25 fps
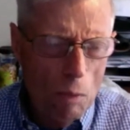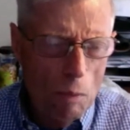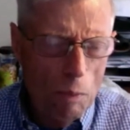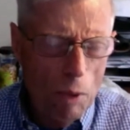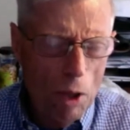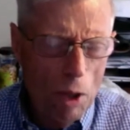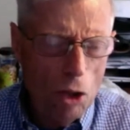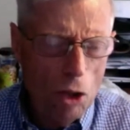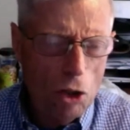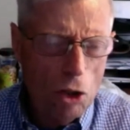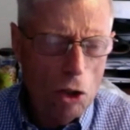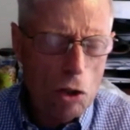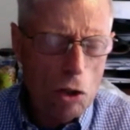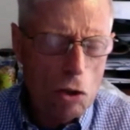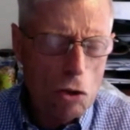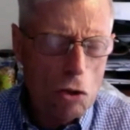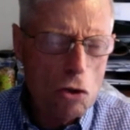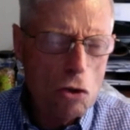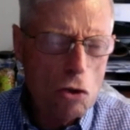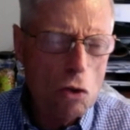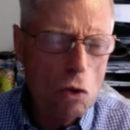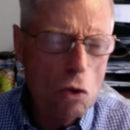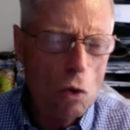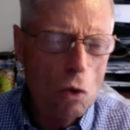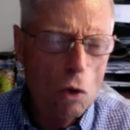
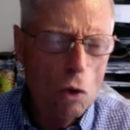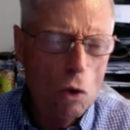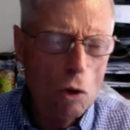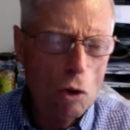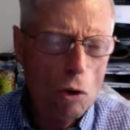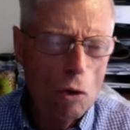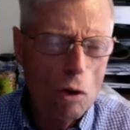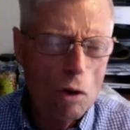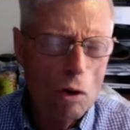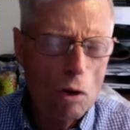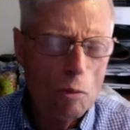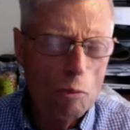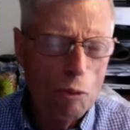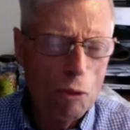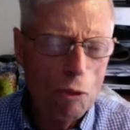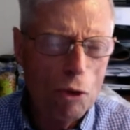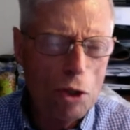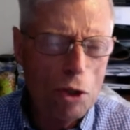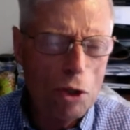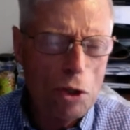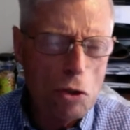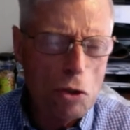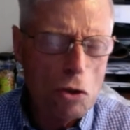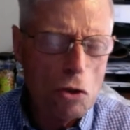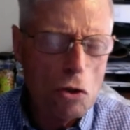paintings or
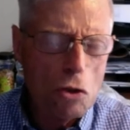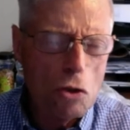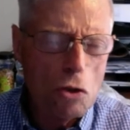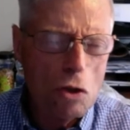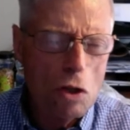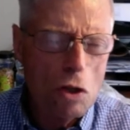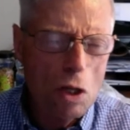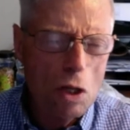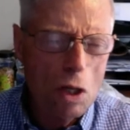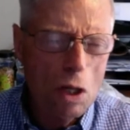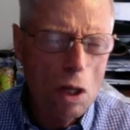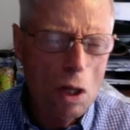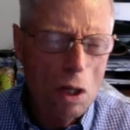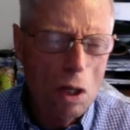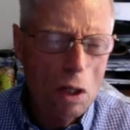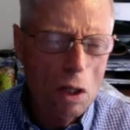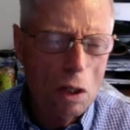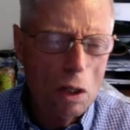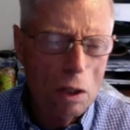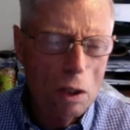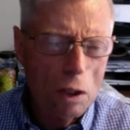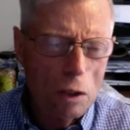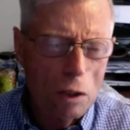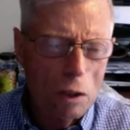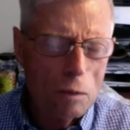prints.
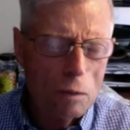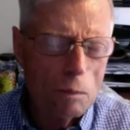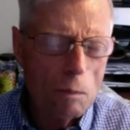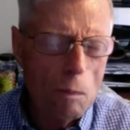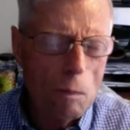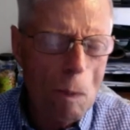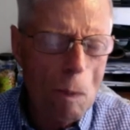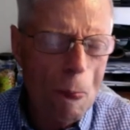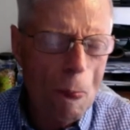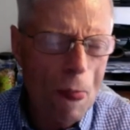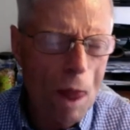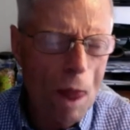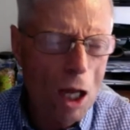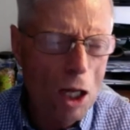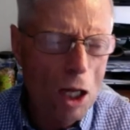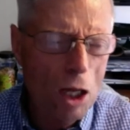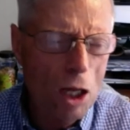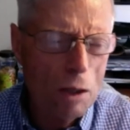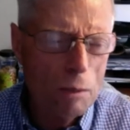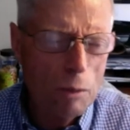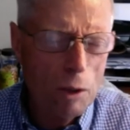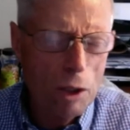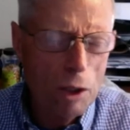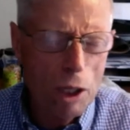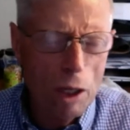I
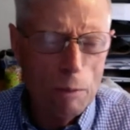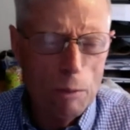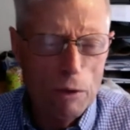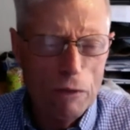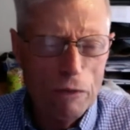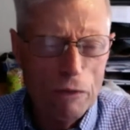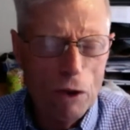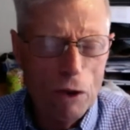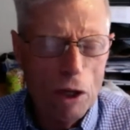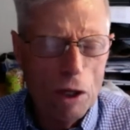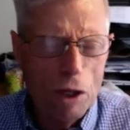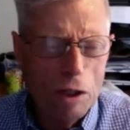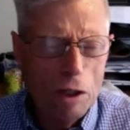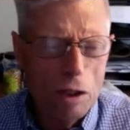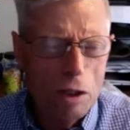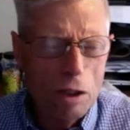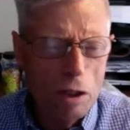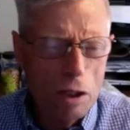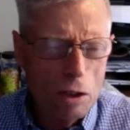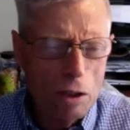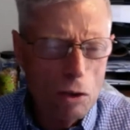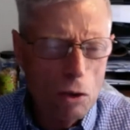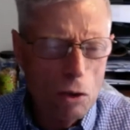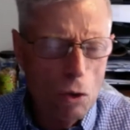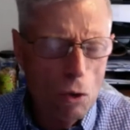got my
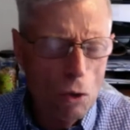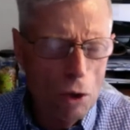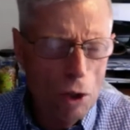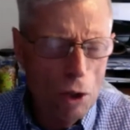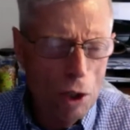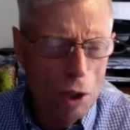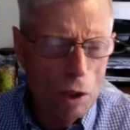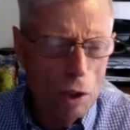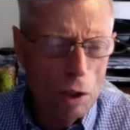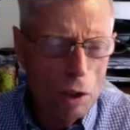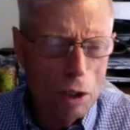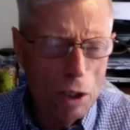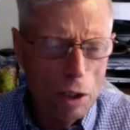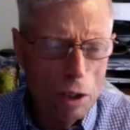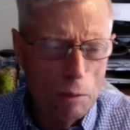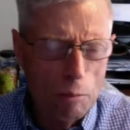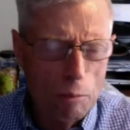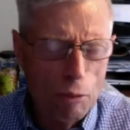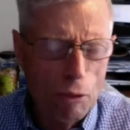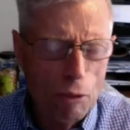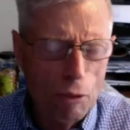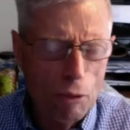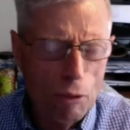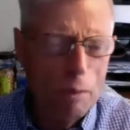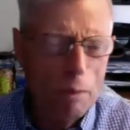MFA at Cornell in
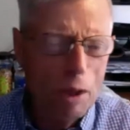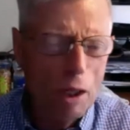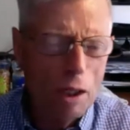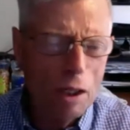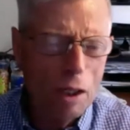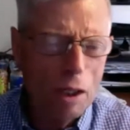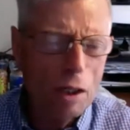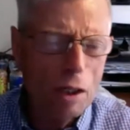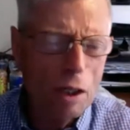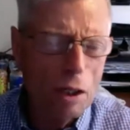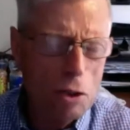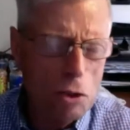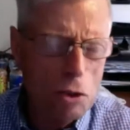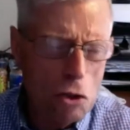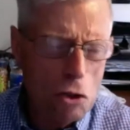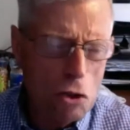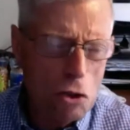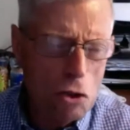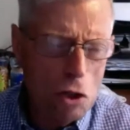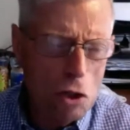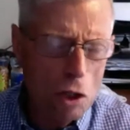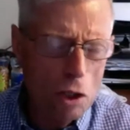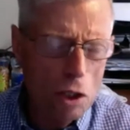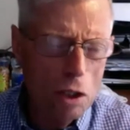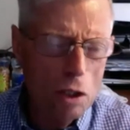printmaking and
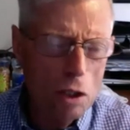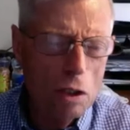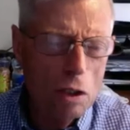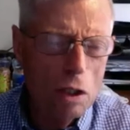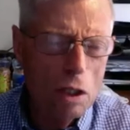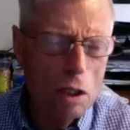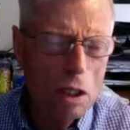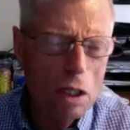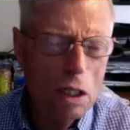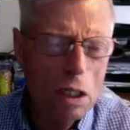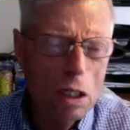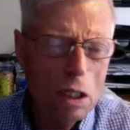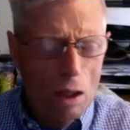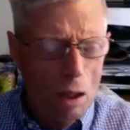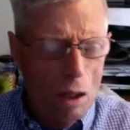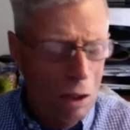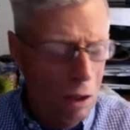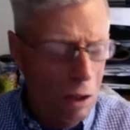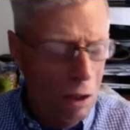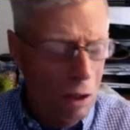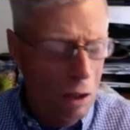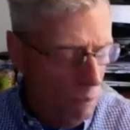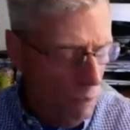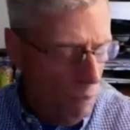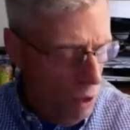studied
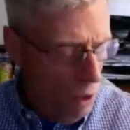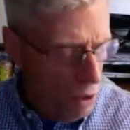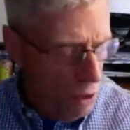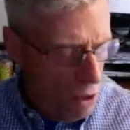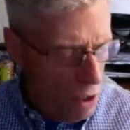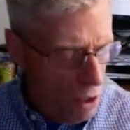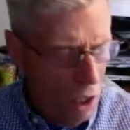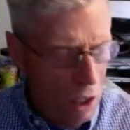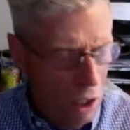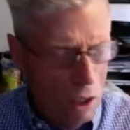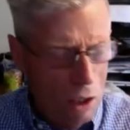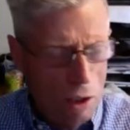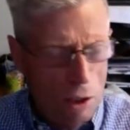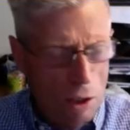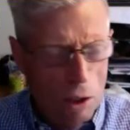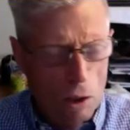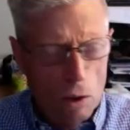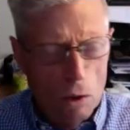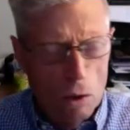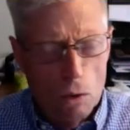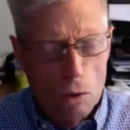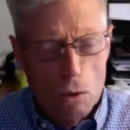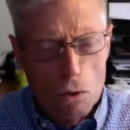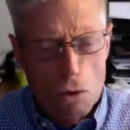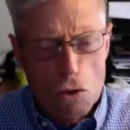
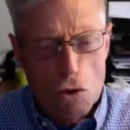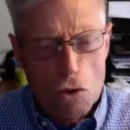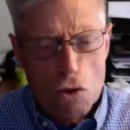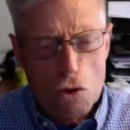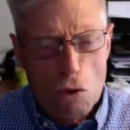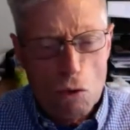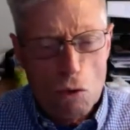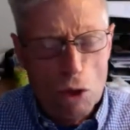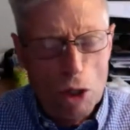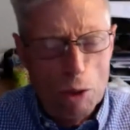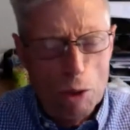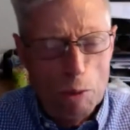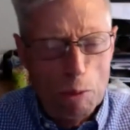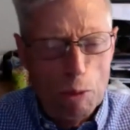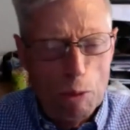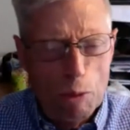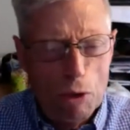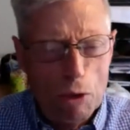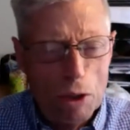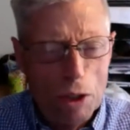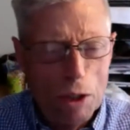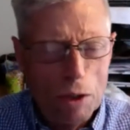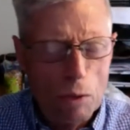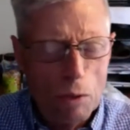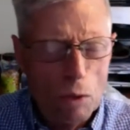intaglio, screen
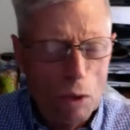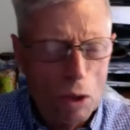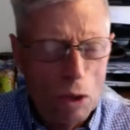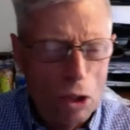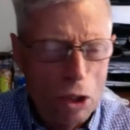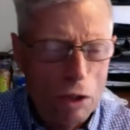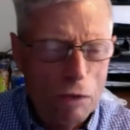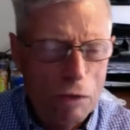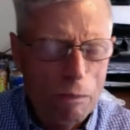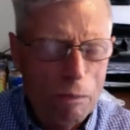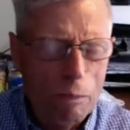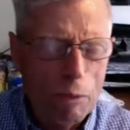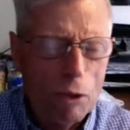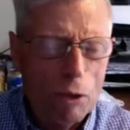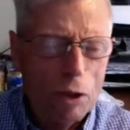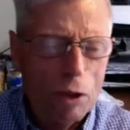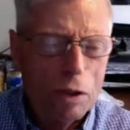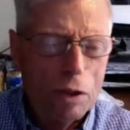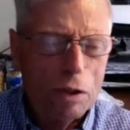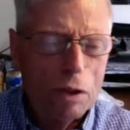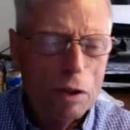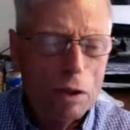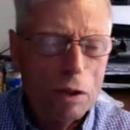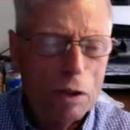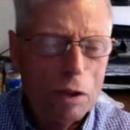printing, relief
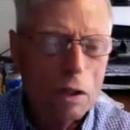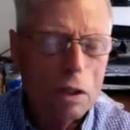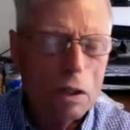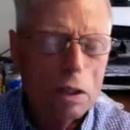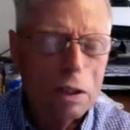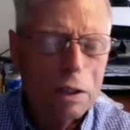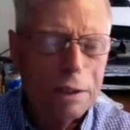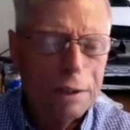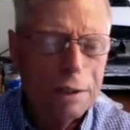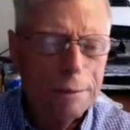printing,